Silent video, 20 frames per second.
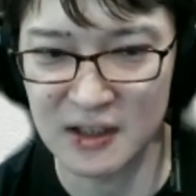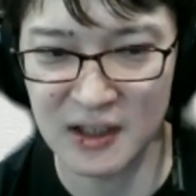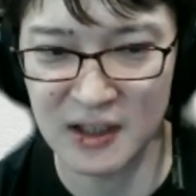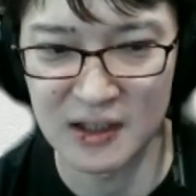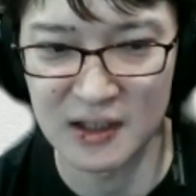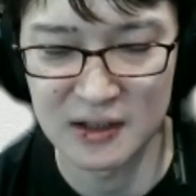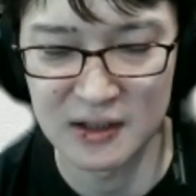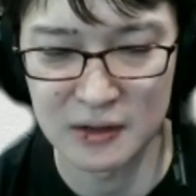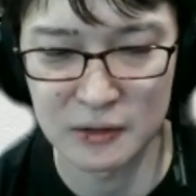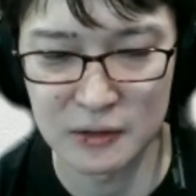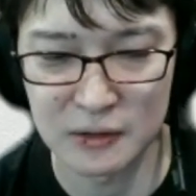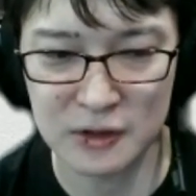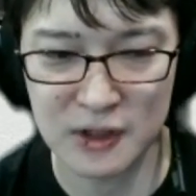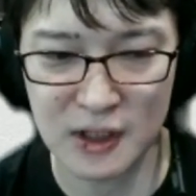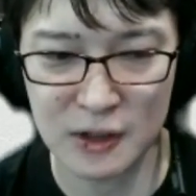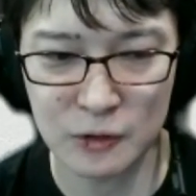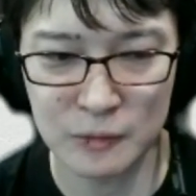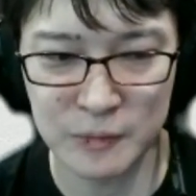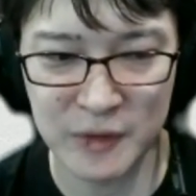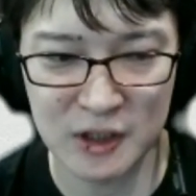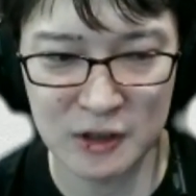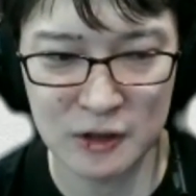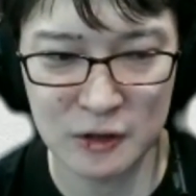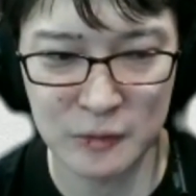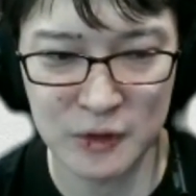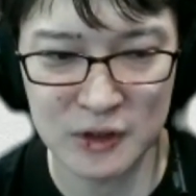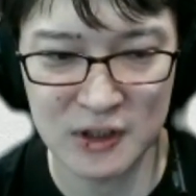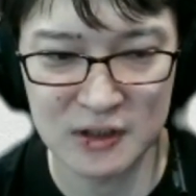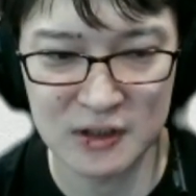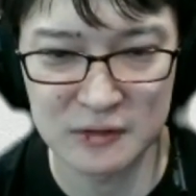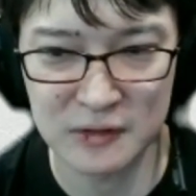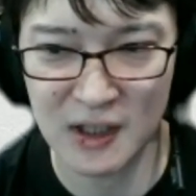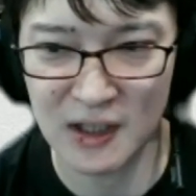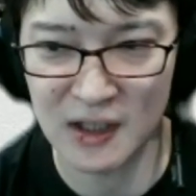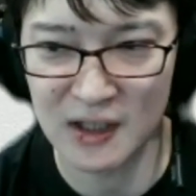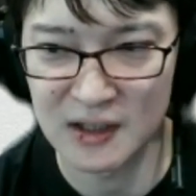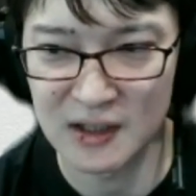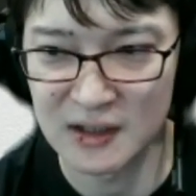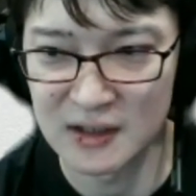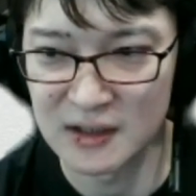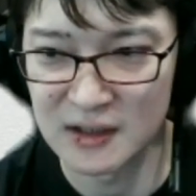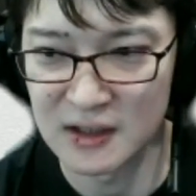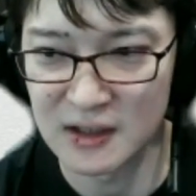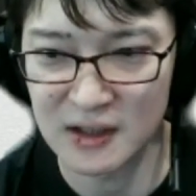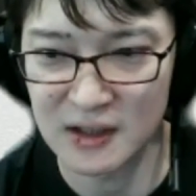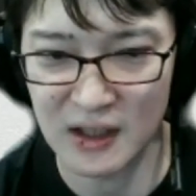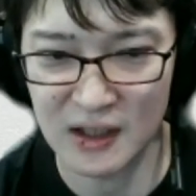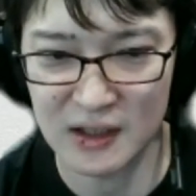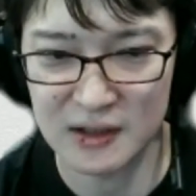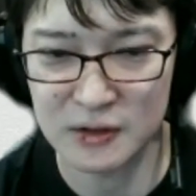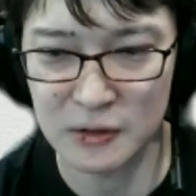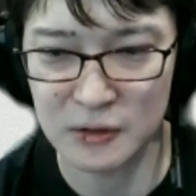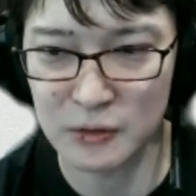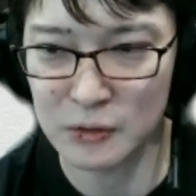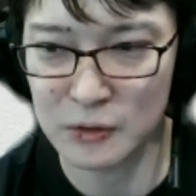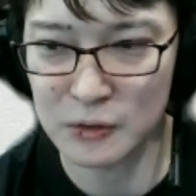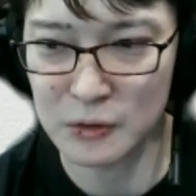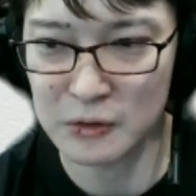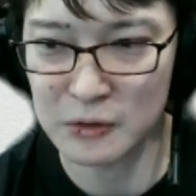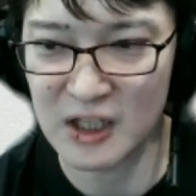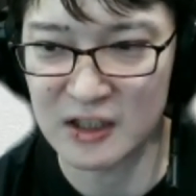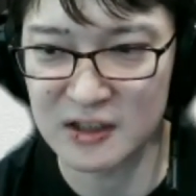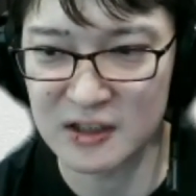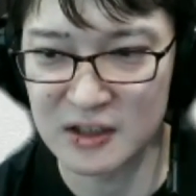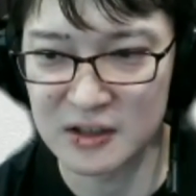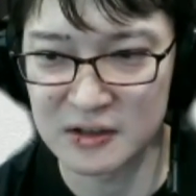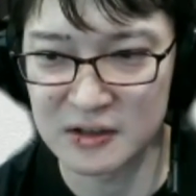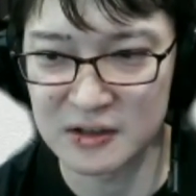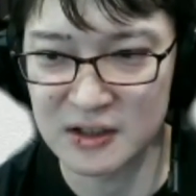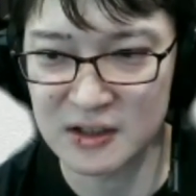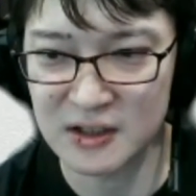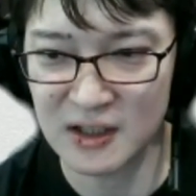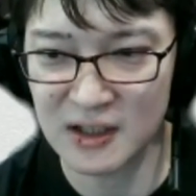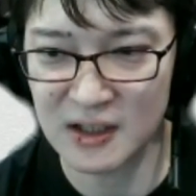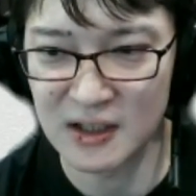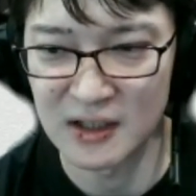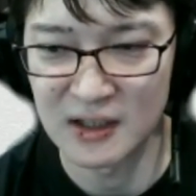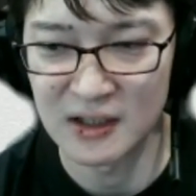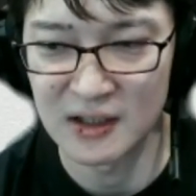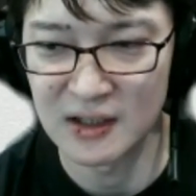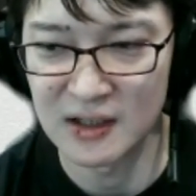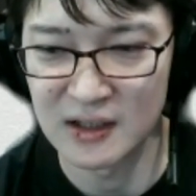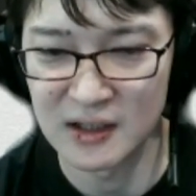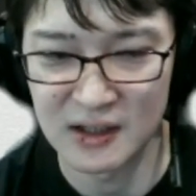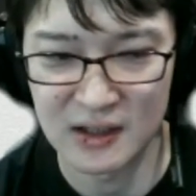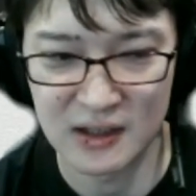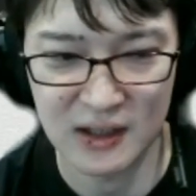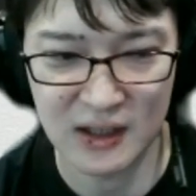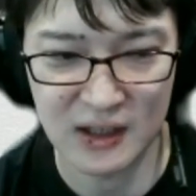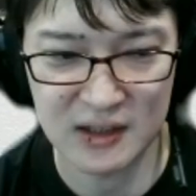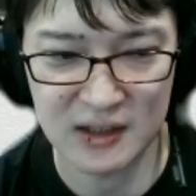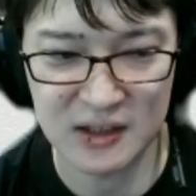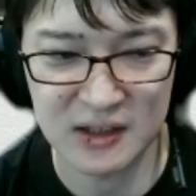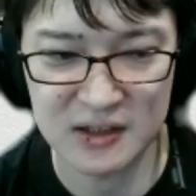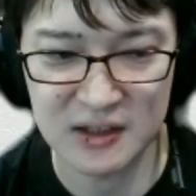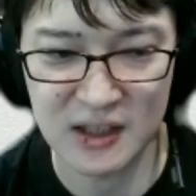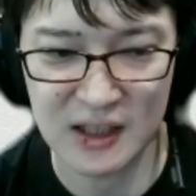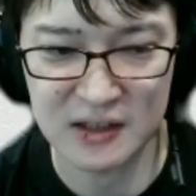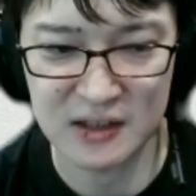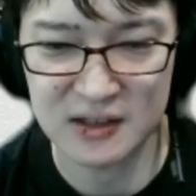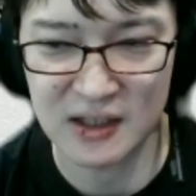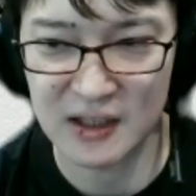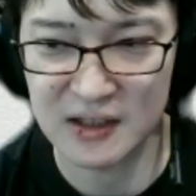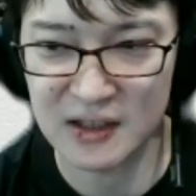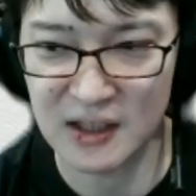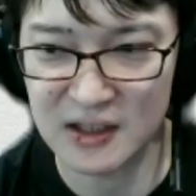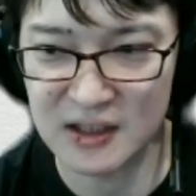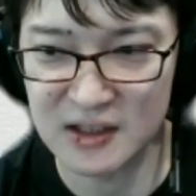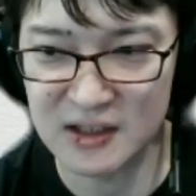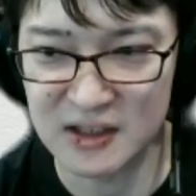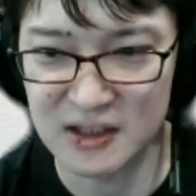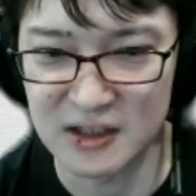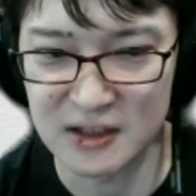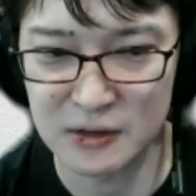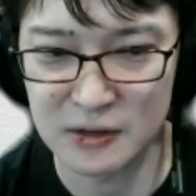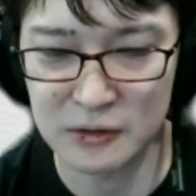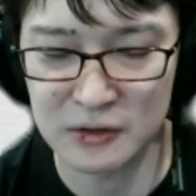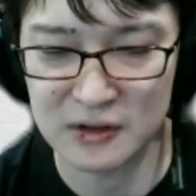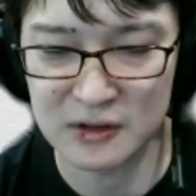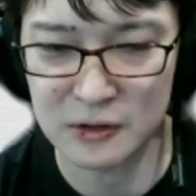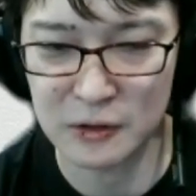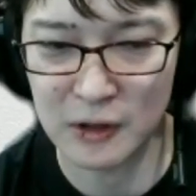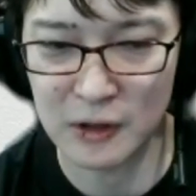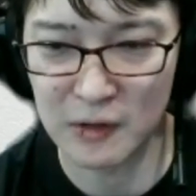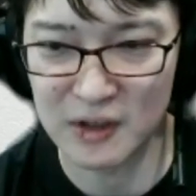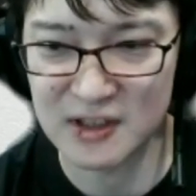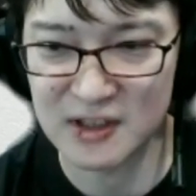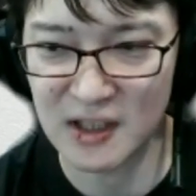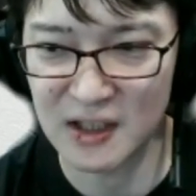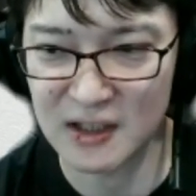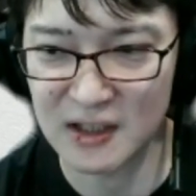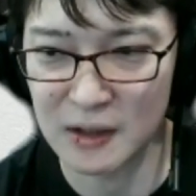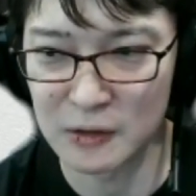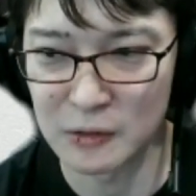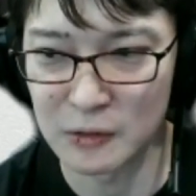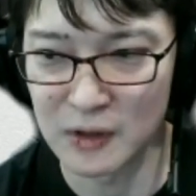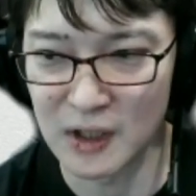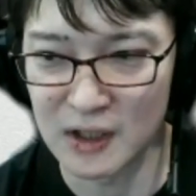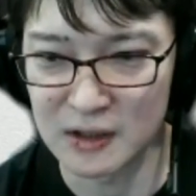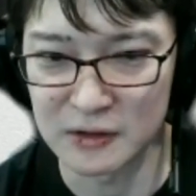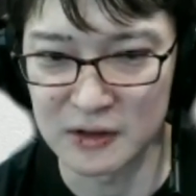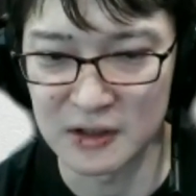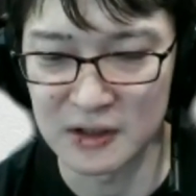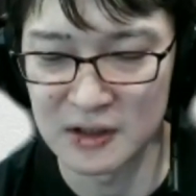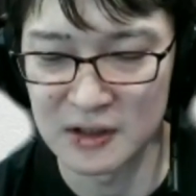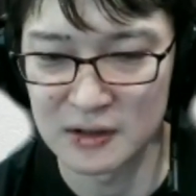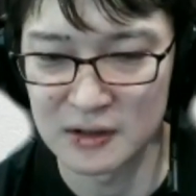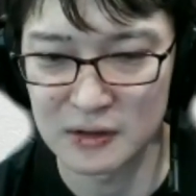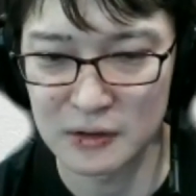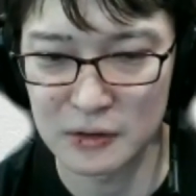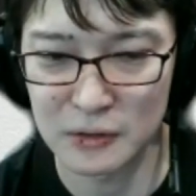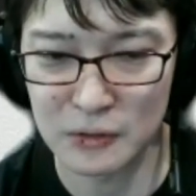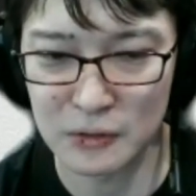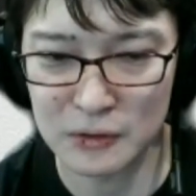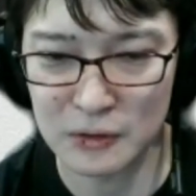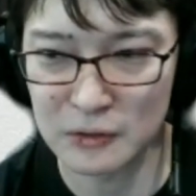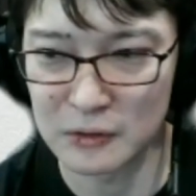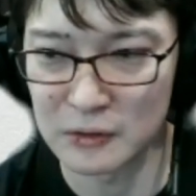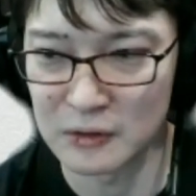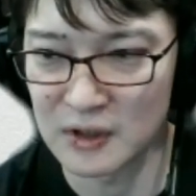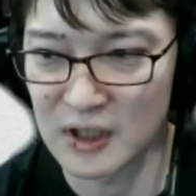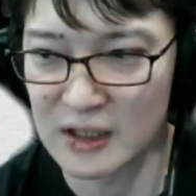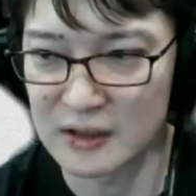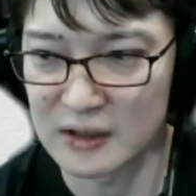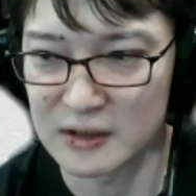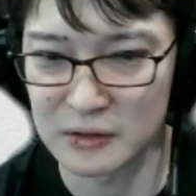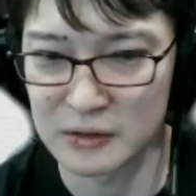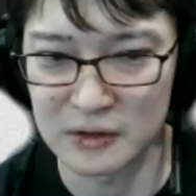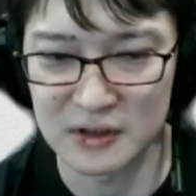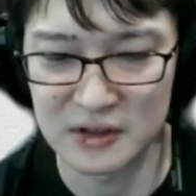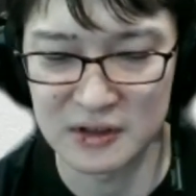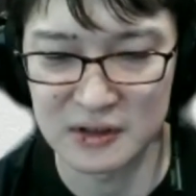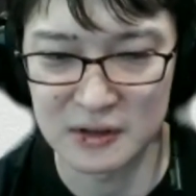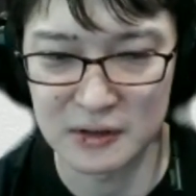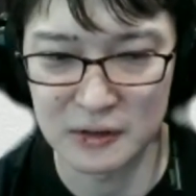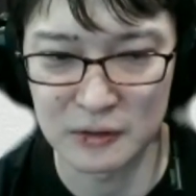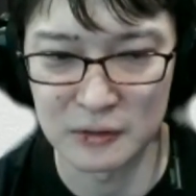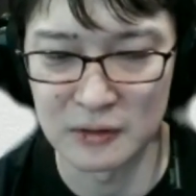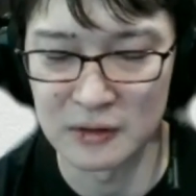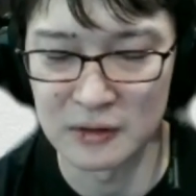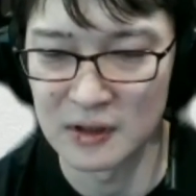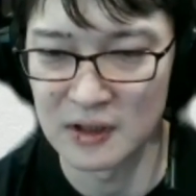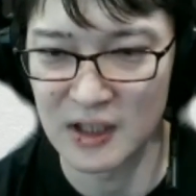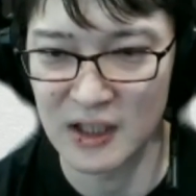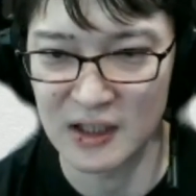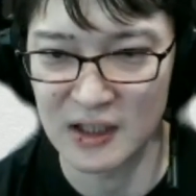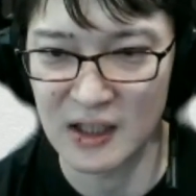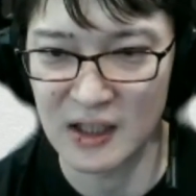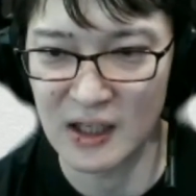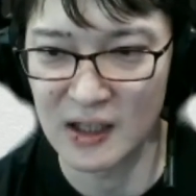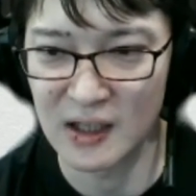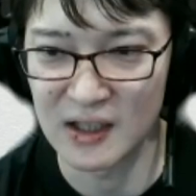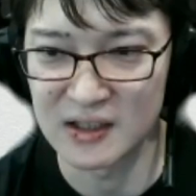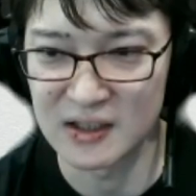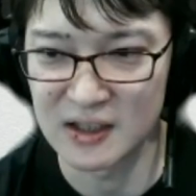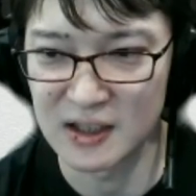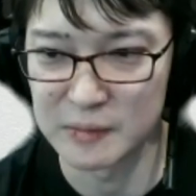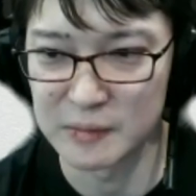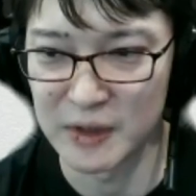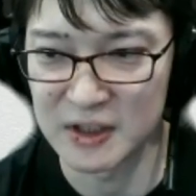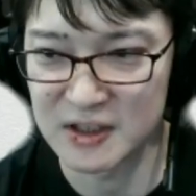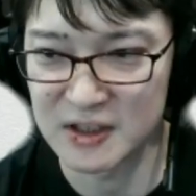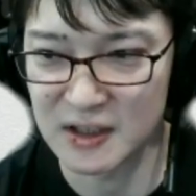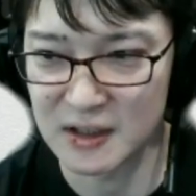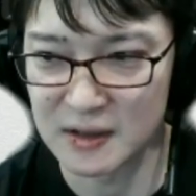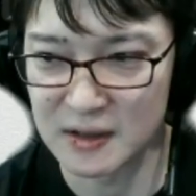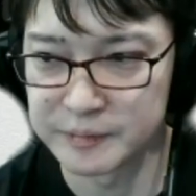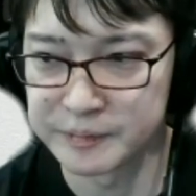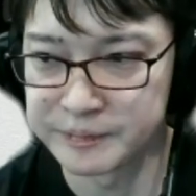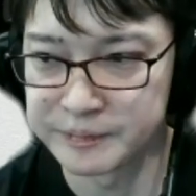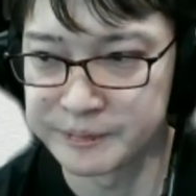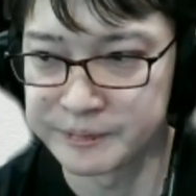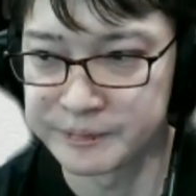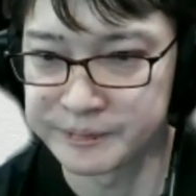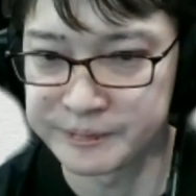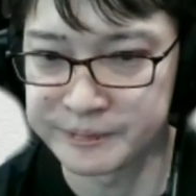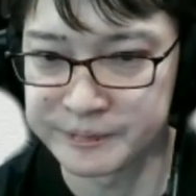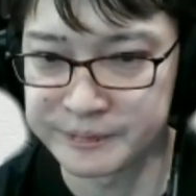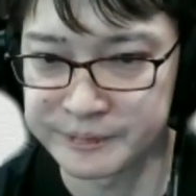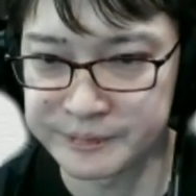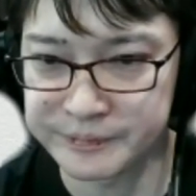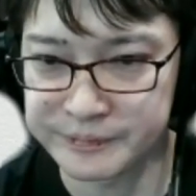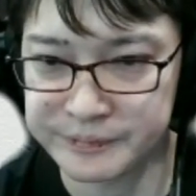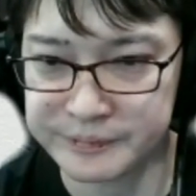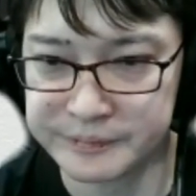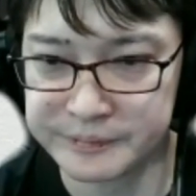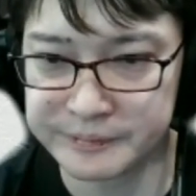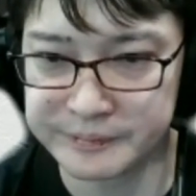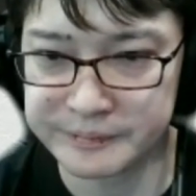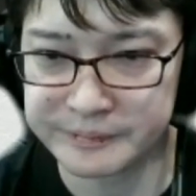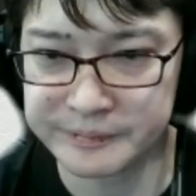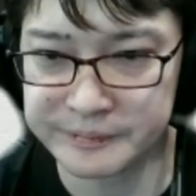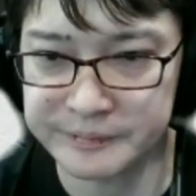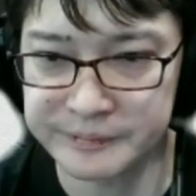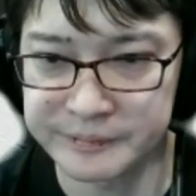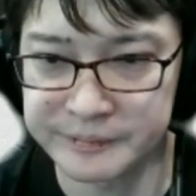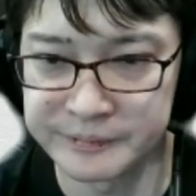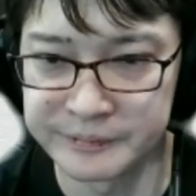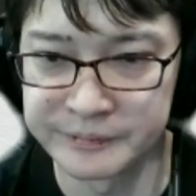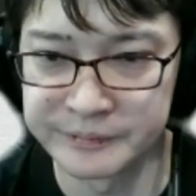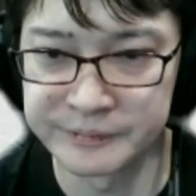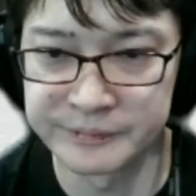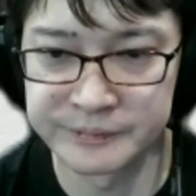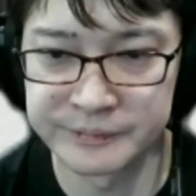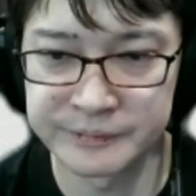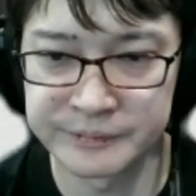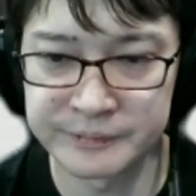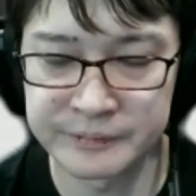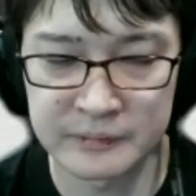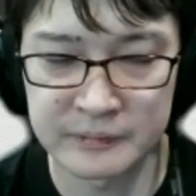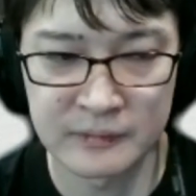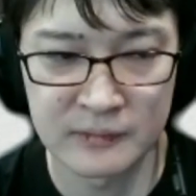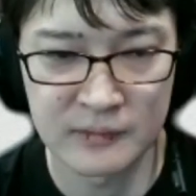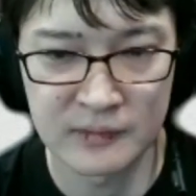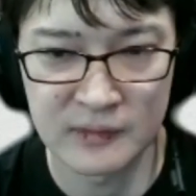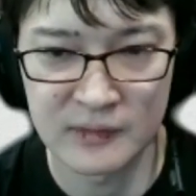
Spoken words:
so if the user did not click on that article, then this recommend model is going to learn about that and lower the score of the disliked signal. So this is what the system can learn.